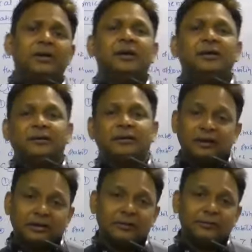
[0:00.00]

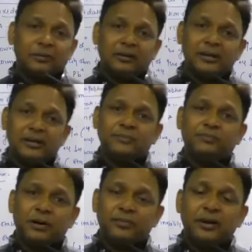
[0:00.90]
greater the polarizing
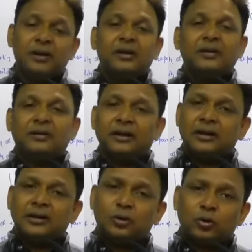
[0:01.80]
power,
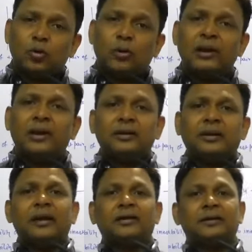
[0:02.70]
greater the covalent
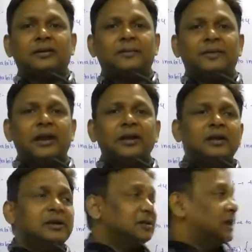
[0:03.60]
character, right?
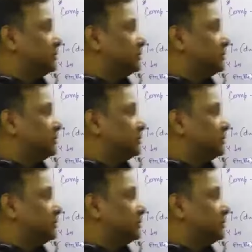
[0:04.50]
That's why